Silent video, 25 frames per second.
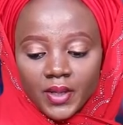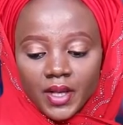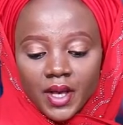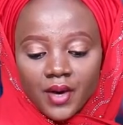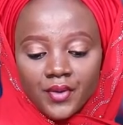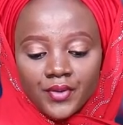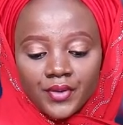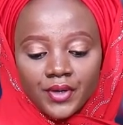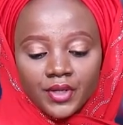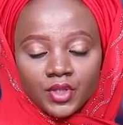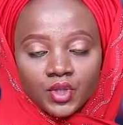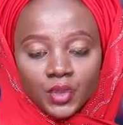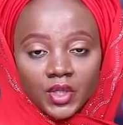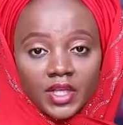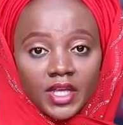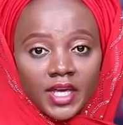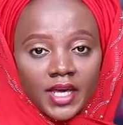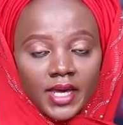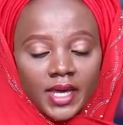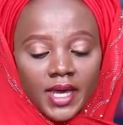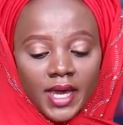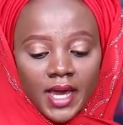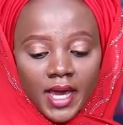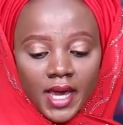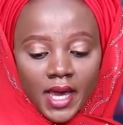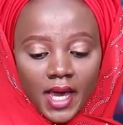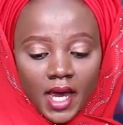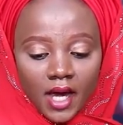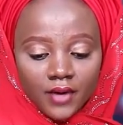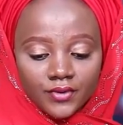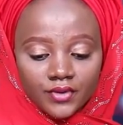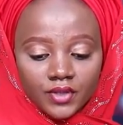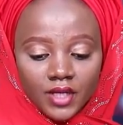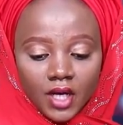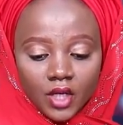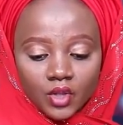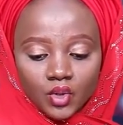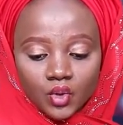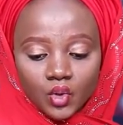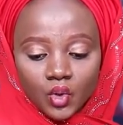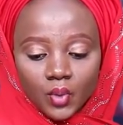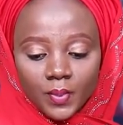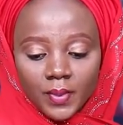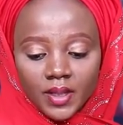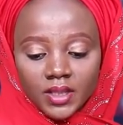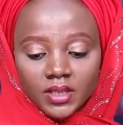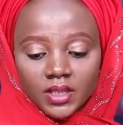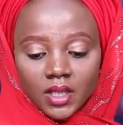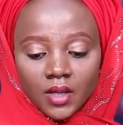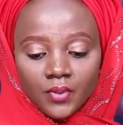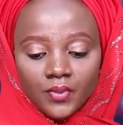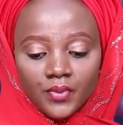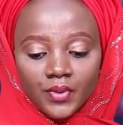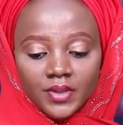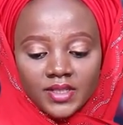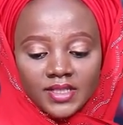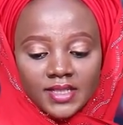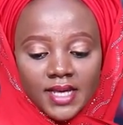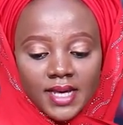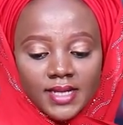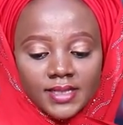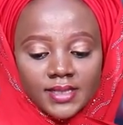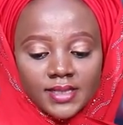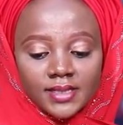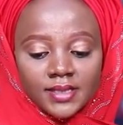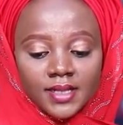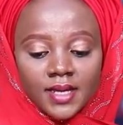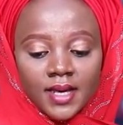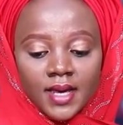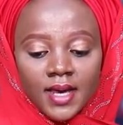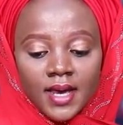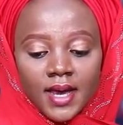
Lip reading: plenary today after 2 months of recess